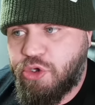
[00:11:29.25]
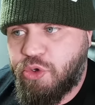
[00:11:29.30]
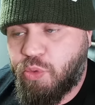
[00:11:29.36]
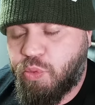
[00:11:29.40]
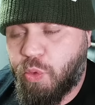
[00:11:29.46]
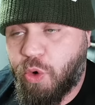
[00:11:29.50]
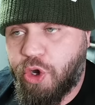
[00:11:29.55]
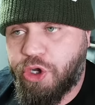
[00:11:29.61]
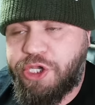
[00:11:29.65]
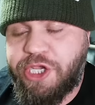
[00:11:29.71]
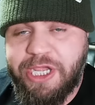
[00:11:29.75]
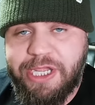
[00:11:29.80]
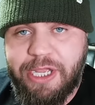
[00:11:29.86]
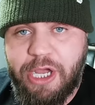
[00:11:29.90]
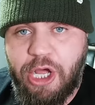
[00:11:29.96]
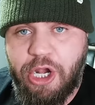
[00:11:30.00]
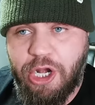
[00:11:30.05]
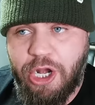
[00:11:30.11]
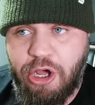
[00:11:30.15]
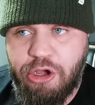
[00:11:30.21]
working
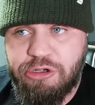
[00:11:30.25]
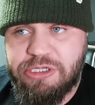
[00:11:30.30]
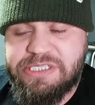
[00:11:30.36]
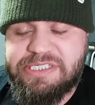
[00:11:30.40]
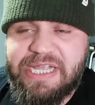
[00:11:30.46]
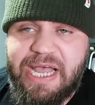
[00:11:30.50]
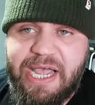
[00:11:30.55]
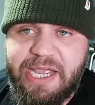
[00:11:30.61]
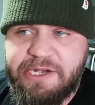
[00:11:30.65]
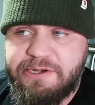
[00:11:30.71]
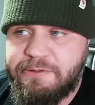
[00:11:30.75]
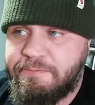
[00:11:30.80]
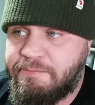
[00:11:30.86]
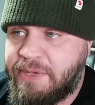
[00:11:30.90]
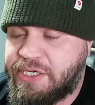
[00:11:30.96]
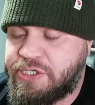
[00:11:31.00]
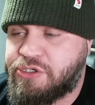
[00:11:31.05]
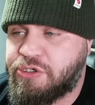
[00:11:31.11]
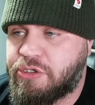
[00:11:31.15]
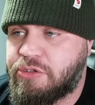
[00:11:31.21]
alongside
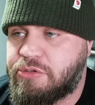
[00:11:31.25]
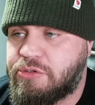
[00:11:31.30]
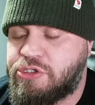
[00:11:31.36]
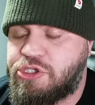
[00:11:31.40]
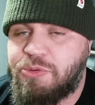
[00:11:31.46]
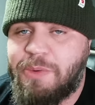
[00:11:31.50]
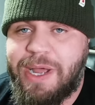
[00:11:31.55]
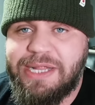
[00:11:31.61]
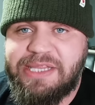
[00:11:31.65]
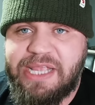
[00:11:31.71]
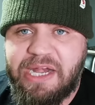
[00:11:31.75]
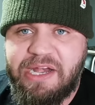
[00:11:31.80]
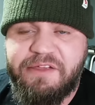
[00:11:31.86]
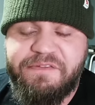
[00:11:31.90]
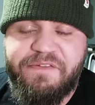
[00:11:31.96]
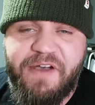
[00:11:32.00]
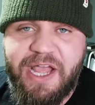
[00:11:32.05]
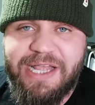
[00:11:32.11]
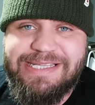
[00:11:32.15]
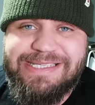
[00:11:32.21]
Mitchell to
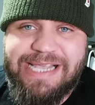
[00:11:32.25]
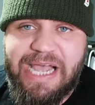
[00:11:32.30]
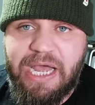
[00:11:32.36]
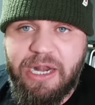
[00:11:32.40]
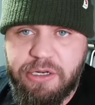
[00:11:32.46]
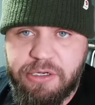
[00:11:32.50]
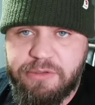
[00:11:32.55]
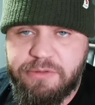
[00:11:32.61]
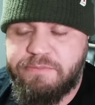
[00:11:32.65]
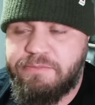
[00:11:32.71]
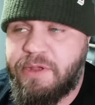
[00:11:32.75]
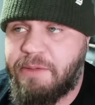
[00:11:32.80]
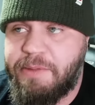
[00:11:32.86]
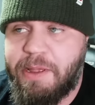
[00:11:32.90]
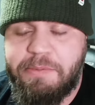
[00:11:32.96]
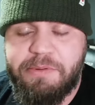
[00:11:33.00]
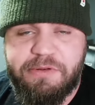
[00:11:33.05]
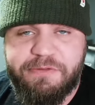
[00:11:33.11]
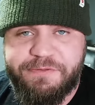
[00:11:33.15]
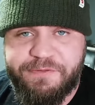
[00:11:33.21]
identify talent. And
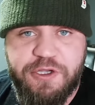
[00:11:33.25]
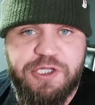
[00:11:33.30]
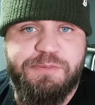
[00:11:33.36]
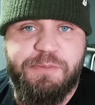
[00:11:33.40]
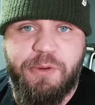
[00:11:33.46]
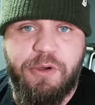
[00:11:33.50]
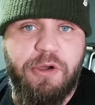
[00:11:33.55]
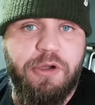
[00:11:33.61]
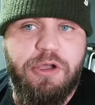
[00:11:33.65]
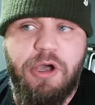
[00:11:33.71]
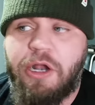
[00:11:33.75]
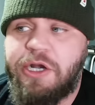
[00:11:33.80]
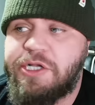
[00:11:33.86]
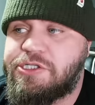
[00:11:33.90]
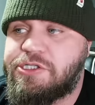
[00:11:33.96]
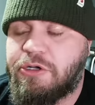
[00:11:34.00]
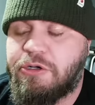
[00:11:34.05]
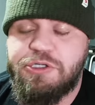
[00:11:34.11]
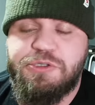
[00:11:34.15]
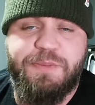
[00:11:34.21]
maybe the first port of call is
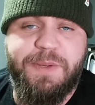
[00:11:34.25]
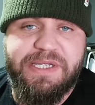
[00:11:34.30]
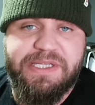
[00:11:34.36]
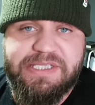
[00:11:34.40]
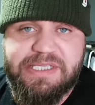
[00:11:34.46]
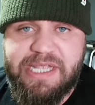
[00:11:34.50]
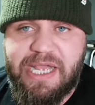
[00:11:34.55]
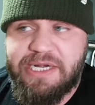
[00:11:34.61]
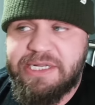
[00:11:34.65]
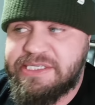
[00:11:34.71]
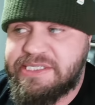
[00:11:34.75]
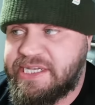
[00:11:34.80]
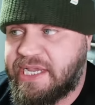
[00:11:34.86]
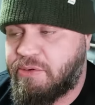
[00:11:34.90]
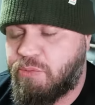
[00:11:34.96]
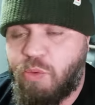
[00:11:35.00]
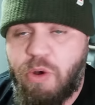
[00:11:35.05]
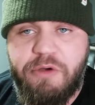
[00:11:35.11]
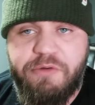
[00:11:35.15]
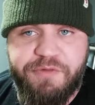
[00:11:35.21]
to go and speak to Dan and say,
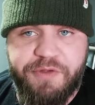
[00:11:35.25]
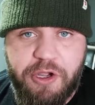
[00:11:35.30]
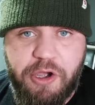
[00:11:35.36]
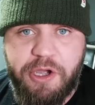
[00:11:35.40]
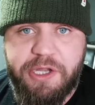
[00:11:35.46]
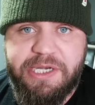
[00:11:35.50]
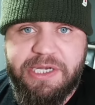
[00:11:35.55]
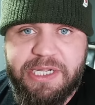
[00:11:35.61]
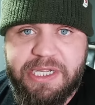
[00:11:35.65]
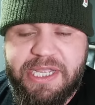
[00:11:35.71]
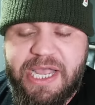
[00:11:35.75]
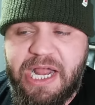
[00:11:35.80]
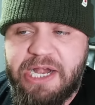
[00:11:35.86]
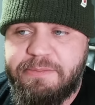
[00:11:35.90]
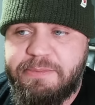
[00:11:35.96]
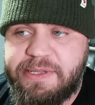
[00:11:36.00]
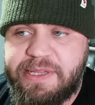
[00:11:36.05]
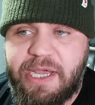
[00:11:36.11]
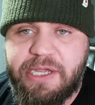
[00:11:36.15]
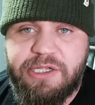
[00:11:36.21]
"What have we got in the
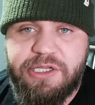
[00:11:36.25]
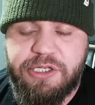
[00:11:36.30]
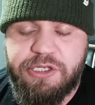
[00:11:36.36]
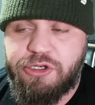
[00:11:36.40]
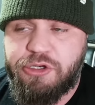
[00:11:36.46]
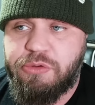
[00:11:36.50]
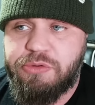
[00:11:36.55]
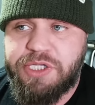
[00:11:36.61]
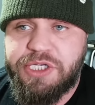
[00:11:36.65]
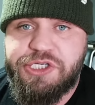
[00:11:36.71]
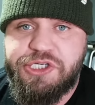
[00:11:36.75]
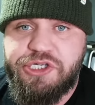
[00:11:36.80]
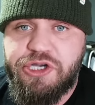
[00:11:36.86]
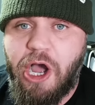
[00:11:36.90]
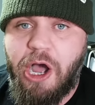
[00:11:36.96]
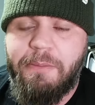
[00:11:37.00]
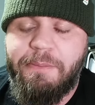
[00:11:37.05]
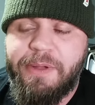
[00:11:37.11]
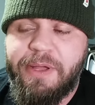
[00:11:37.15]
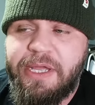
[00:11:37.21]
academy that can do this
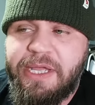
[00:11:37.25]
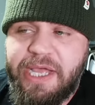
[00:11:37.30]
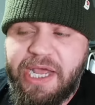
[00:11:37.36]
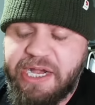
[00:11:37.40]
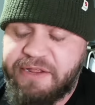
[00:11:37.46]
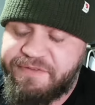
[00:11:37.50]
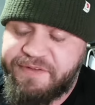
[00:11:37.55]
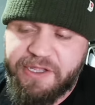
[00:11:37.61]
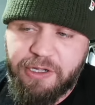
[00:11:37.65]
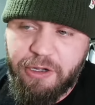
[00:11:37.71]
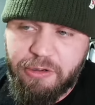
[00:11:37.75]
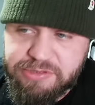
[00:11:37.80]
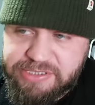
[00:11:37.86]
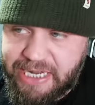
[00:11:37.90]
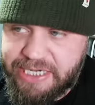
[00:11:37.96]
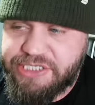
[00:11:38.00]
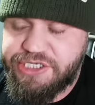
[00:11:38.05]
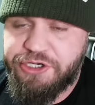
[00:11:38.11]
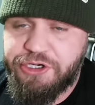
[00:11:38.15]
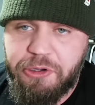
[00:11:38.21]
job?" And if he goes,
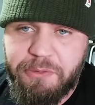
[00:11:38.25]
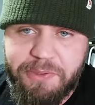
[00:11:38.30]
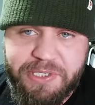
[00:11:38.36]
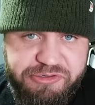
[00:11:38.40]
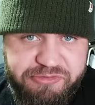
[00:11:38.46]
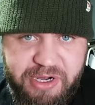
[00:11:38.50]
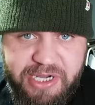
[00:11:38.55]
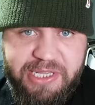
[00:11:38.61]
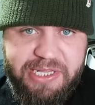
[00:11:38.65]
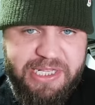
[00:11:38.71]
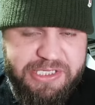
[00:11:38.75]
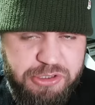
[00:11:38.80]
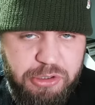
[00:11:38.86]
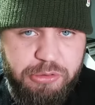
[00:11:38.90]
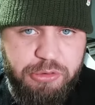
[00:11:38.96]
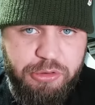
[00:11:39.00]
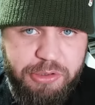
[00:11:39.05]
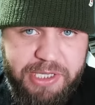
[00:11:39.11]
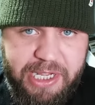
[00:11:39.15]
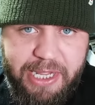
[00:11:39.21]
"Actually, nobody's ready. Let's go
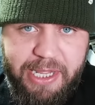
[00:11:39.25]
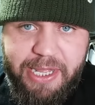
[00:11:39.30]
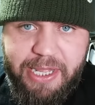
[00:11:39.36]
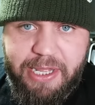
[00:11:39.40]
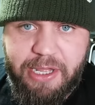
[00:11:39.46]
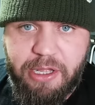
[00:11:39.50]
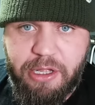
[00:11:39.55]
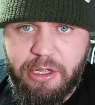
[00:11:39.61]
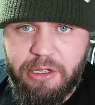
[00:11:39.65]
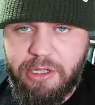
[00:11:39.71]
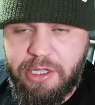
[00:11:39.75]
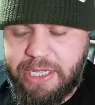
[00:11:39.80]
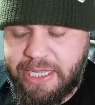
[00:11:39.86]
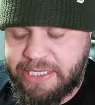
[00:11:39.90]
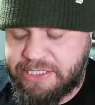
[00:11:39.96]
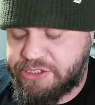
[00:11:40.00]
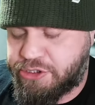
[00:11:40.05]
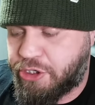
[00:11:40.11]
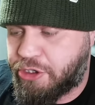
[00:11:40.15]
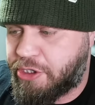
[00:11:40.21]
look at uh,
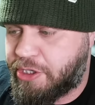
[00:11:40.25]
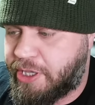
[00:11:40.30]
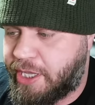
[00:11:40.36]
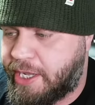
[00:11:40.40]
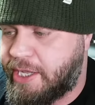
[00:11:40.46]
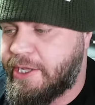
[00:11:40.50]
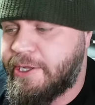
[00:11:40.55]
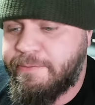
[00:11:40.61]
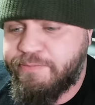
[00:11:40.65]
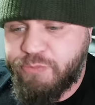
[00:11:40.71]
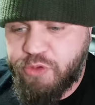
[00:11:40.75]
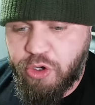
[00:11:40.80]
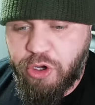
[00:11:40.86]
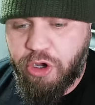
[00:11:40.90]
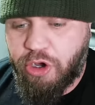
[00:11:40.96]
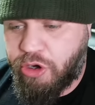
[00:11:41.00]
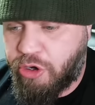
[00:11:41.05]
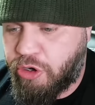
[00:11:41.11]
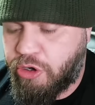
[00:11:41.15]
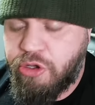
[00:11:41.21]
externally,"
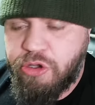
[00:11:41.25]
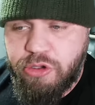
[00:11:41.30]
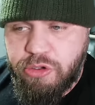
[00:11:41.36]
or